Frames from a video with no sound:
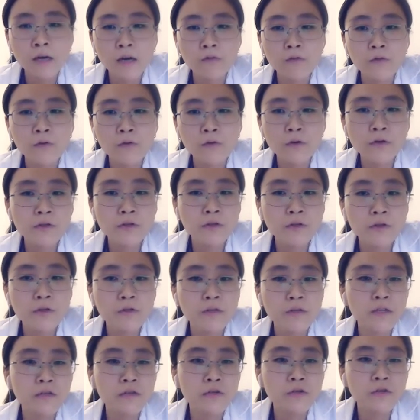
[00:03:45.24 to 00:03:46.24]
Focused
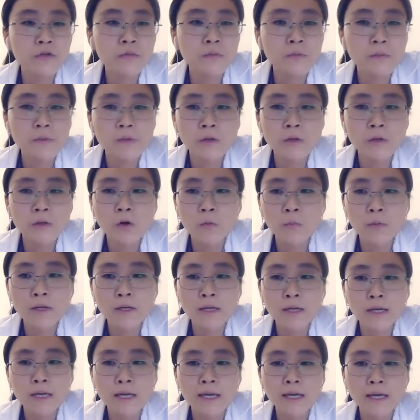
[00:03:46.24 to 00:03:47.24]
ultrasound-induced B
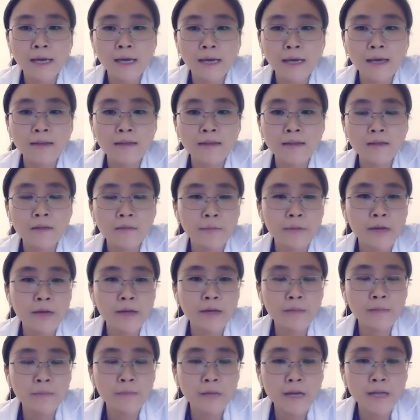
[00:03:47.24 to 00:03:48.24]
opening enhanced the
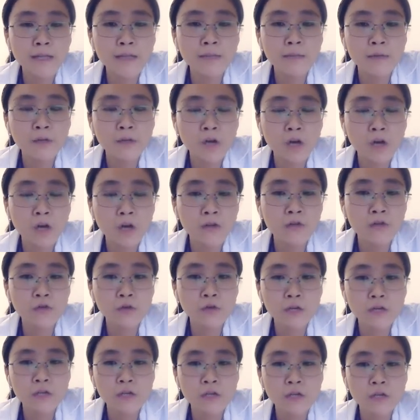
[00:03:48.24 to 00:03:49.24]
plasma
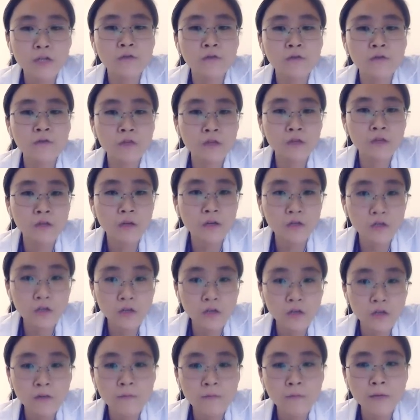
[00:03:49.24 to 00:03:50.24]
concentration of
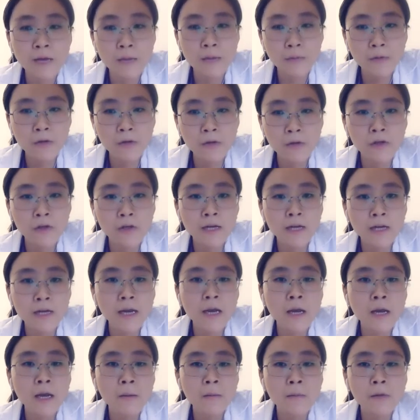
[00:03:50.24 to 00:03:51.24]
GFP mRNA
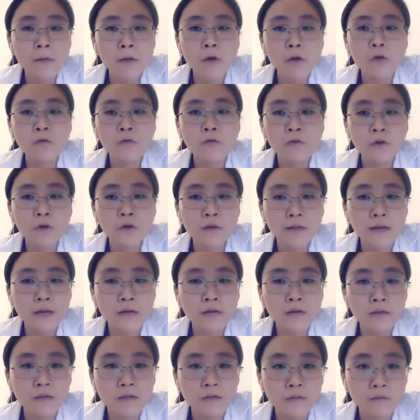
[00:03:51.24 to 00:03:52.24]
by over
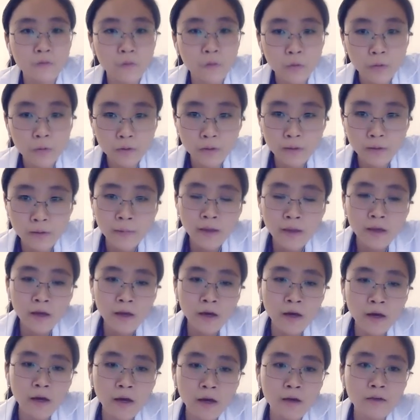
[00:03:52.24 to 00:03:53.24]
1,000-fold.
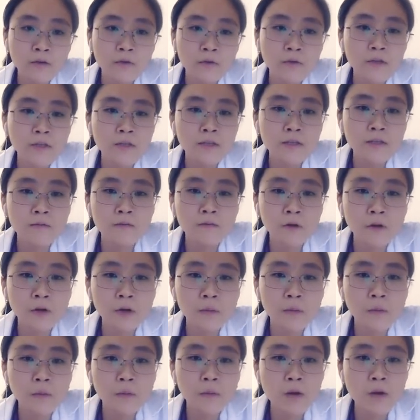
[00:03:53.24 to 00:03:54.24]
So this is a
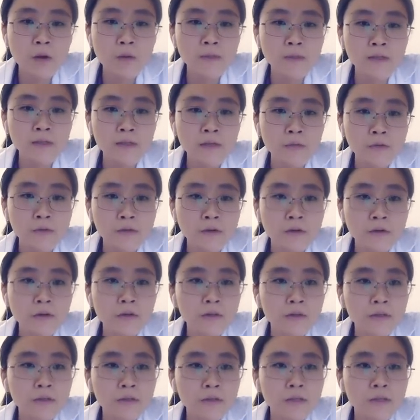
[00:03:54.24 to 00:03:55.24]
very promising
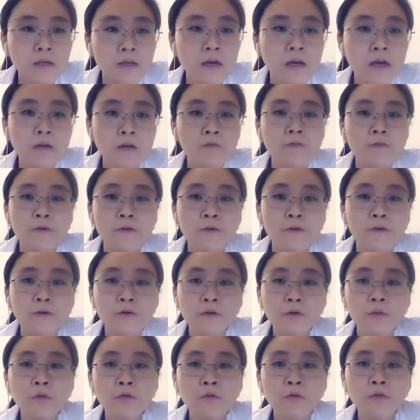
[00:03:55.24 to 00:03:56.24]
result. Further
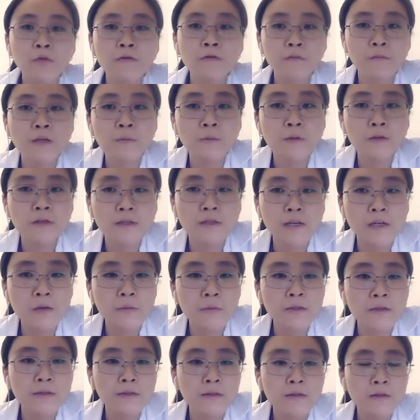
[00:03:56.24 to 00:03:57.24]
proof of principle study
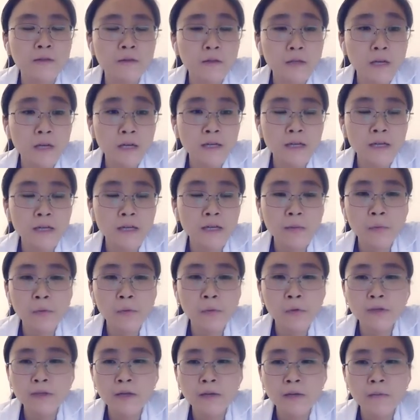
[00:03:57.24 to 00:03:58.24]
was done in
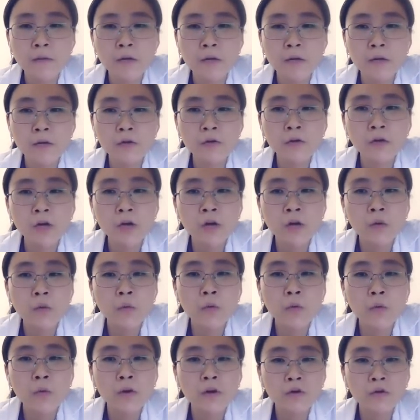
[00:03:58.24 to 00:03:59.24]
porcine model,
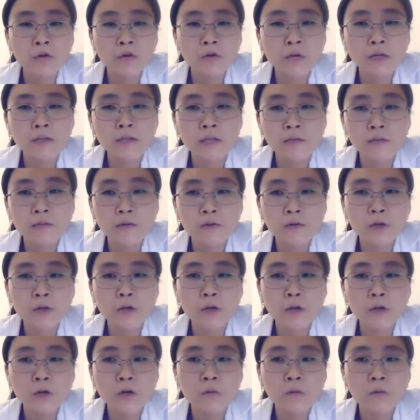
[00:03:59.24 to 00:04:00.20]
where a greater level of